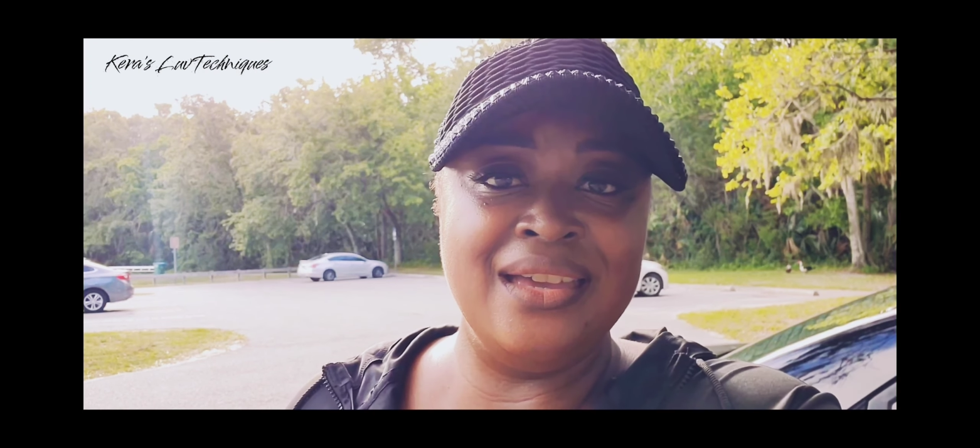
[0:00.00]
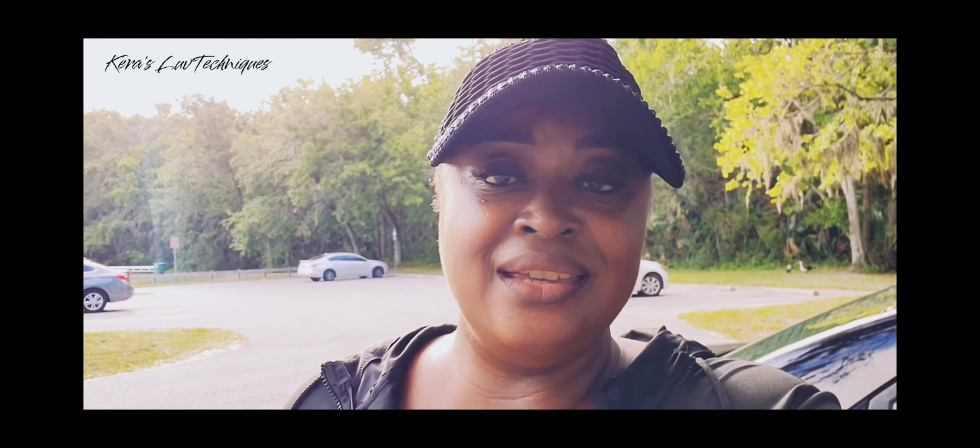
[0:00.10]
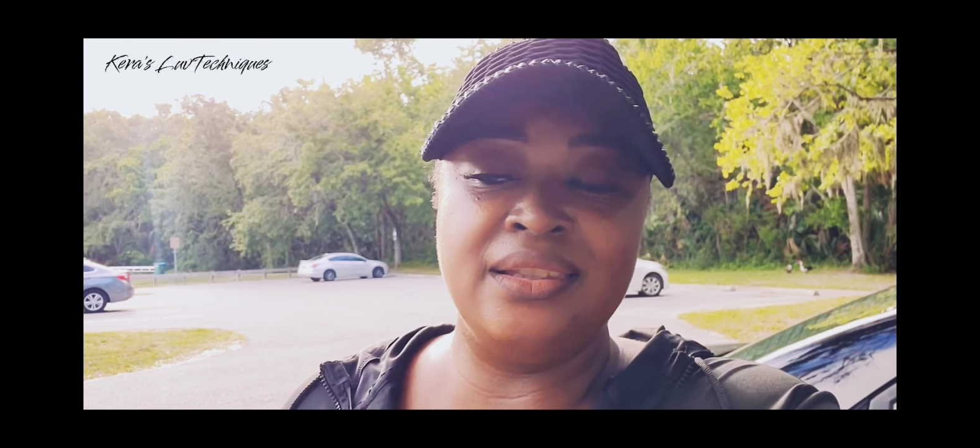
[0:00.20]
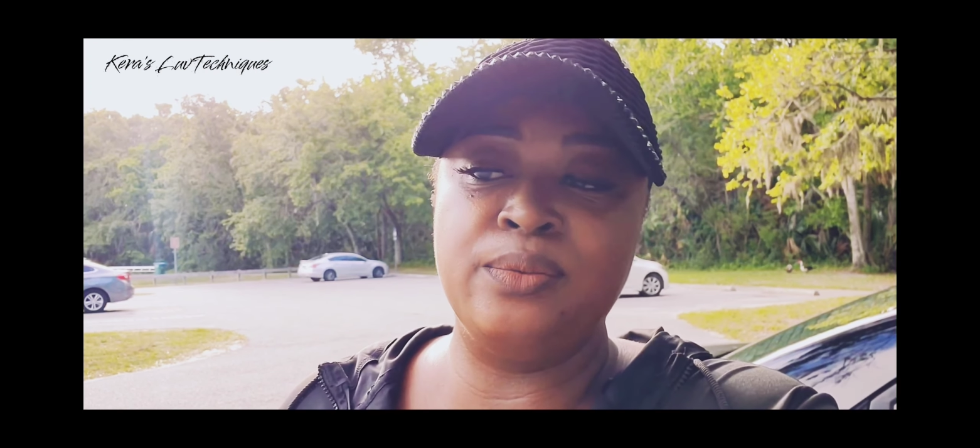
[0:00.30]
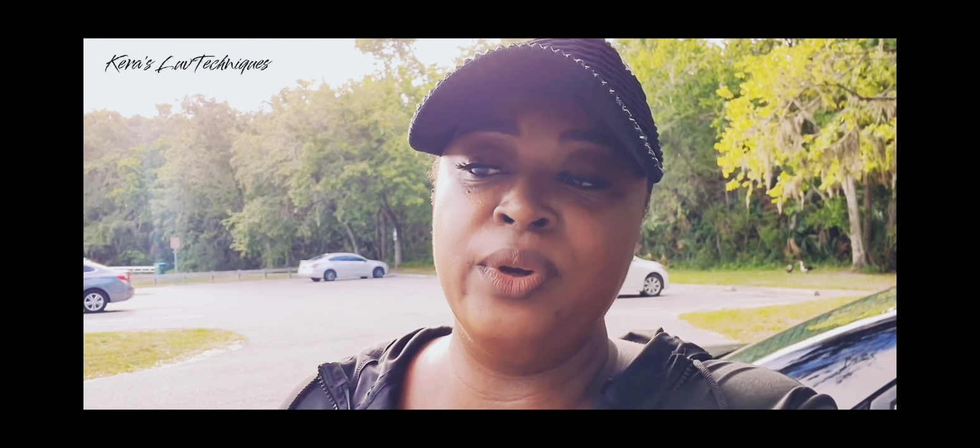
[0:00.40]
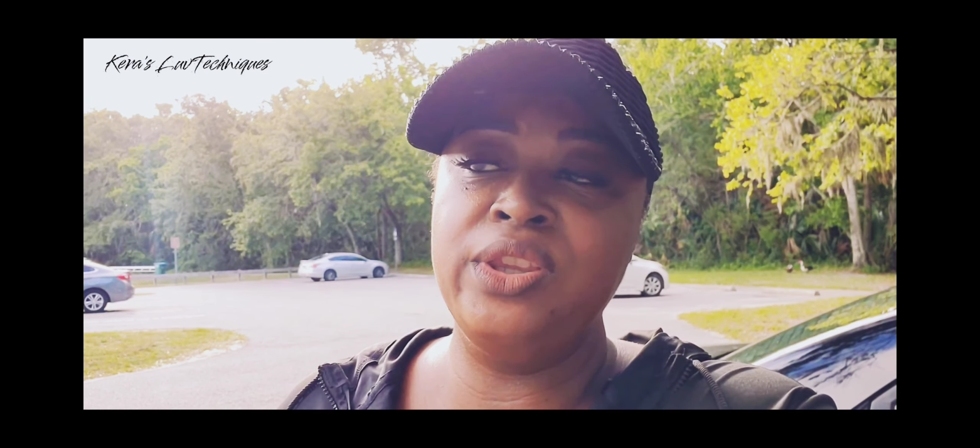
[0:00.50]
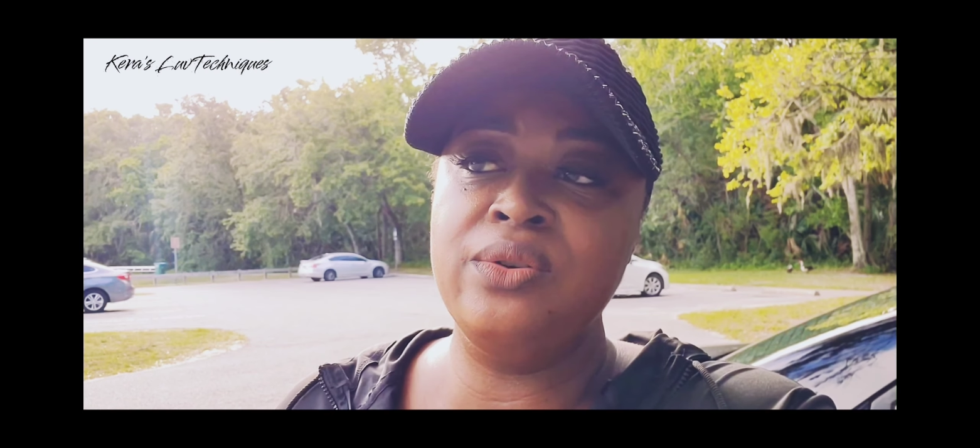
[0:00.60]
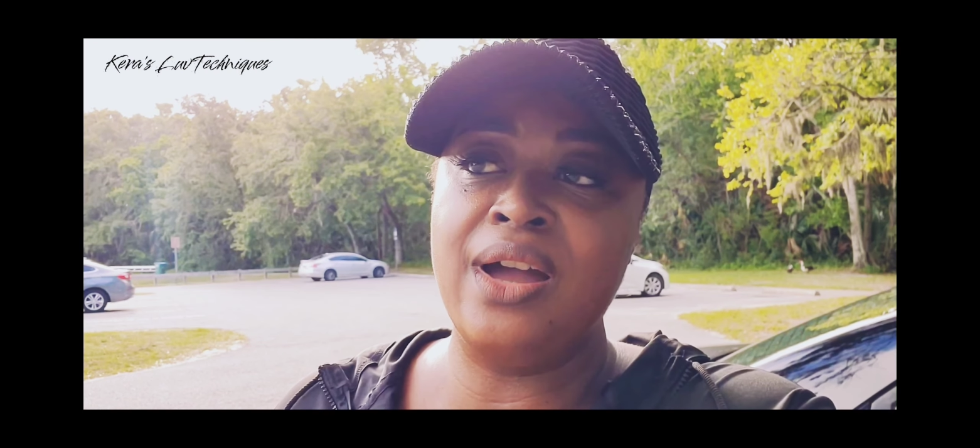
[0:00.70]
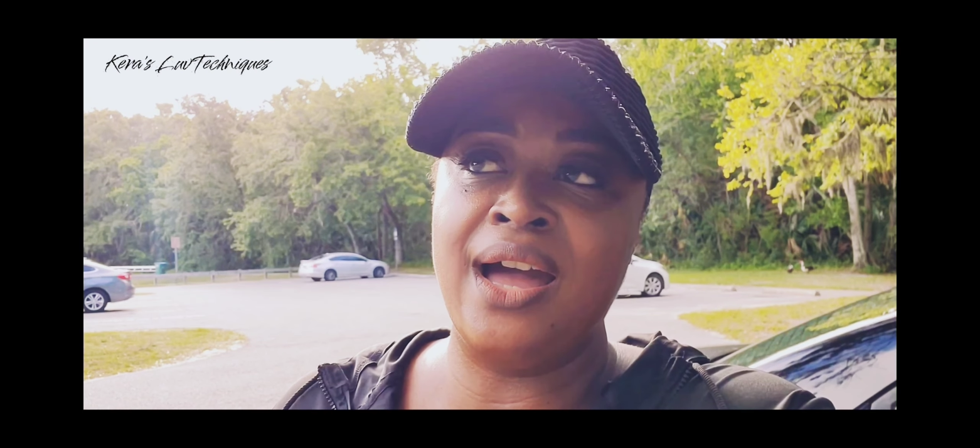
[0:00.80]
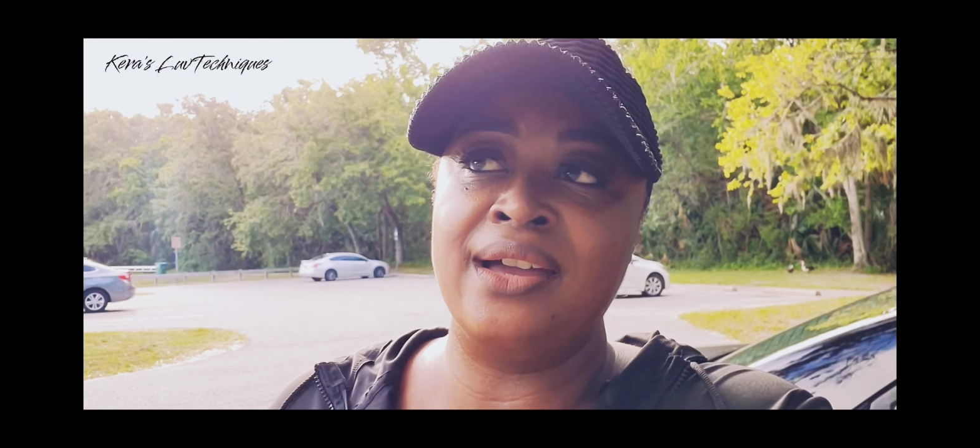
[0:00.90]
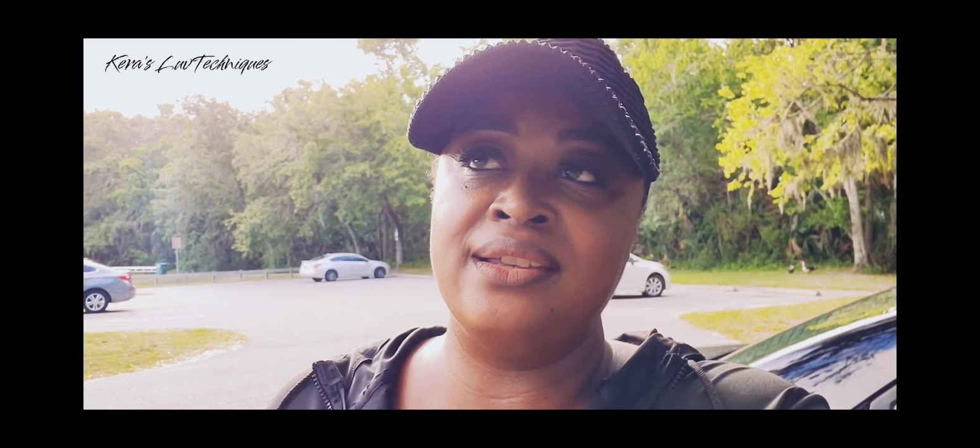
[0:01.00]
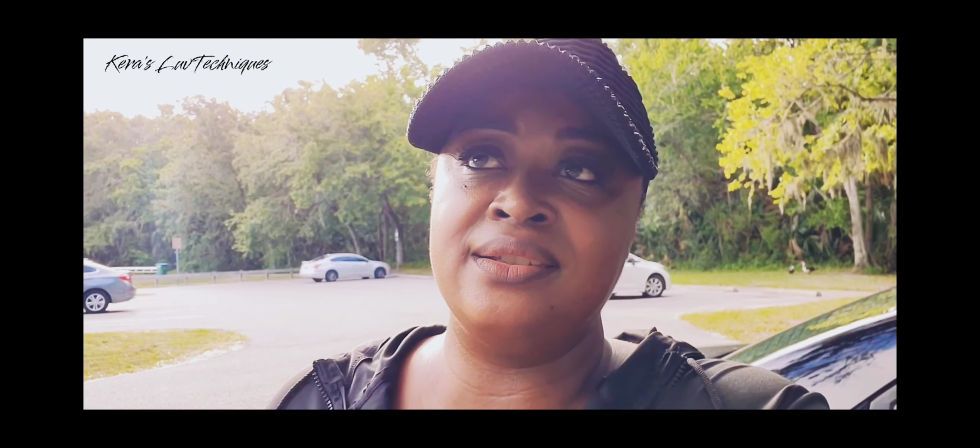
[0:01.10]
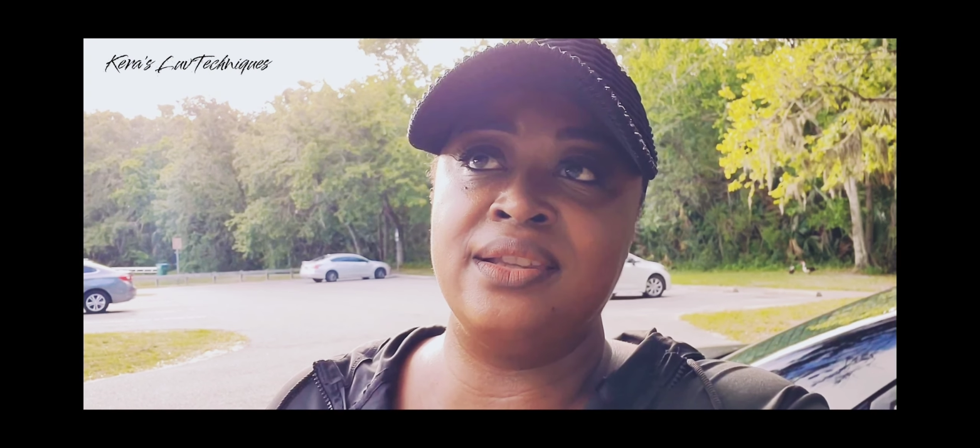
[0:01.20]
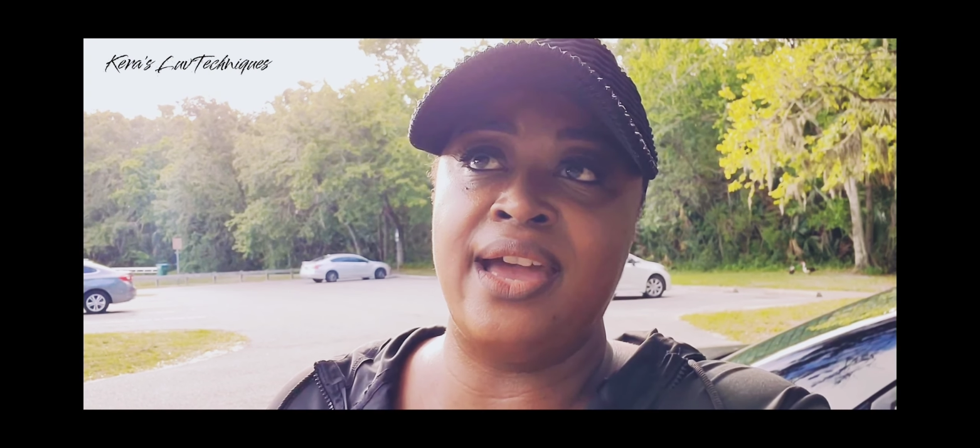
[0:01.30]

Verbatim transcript: is when you guys